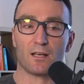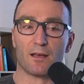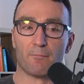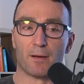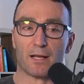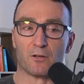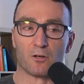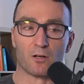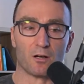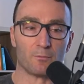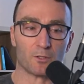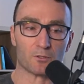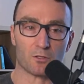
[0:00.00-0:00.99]
but not
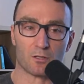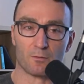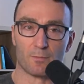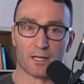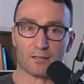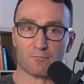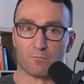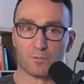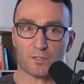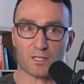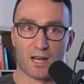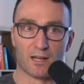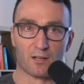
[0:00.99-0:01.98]
I'm not talking about
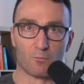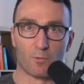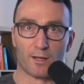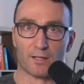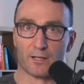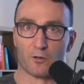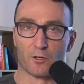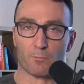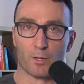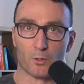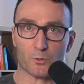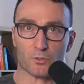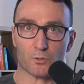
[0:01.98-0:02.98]
standing on one leg on a
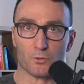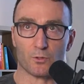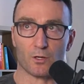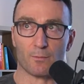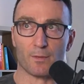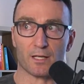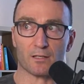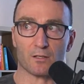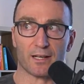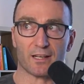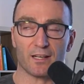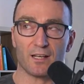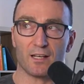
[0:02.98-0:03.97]
bosu. I mean
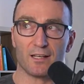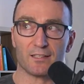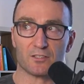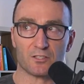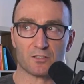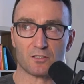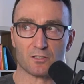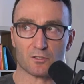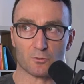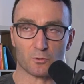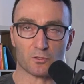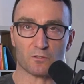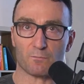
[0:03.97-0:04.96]
like just the
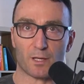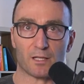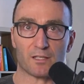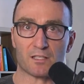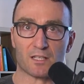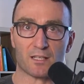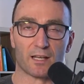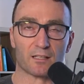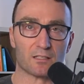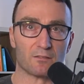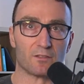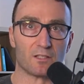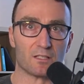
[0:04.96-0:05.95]
sorts of balancing
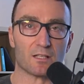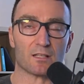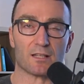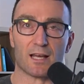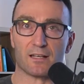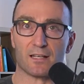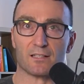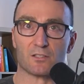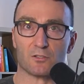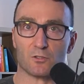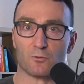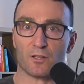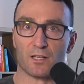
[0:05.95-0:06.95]
activities that they need to
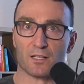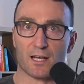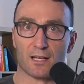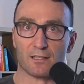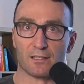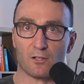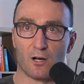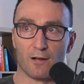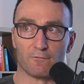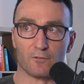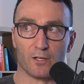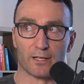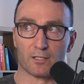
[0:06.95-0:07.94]
do in their daily
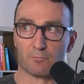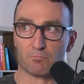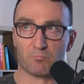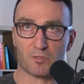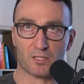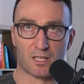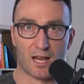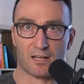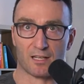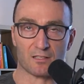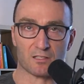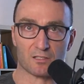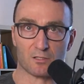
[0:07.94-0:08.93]
life, like
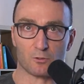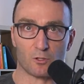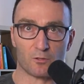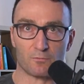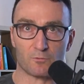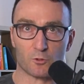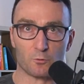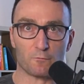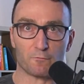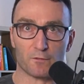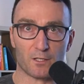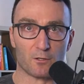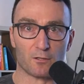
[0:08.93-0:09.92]
standing still on two
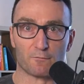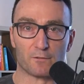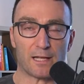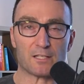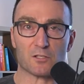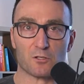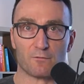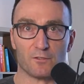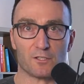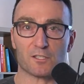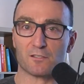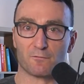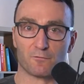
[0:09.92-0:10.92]
feet on a flat
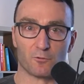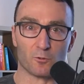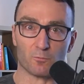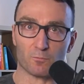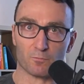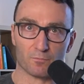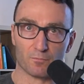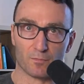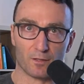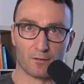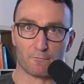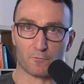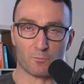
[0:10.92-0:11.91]
surface for
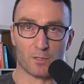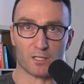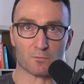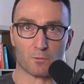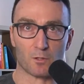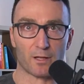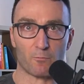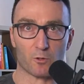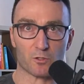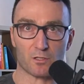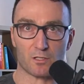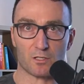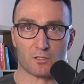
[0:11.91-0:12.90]
a few minutes while they
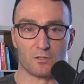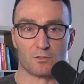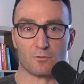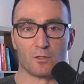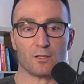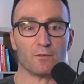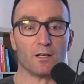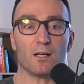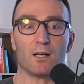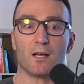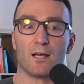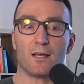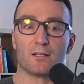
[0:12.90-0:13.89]
wash the dishes or whatever.
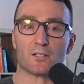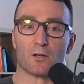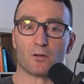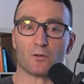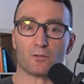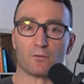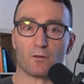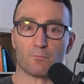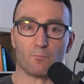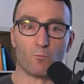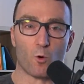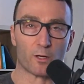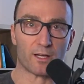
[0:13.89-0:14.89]
So,
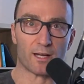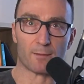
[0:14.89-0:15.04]
walking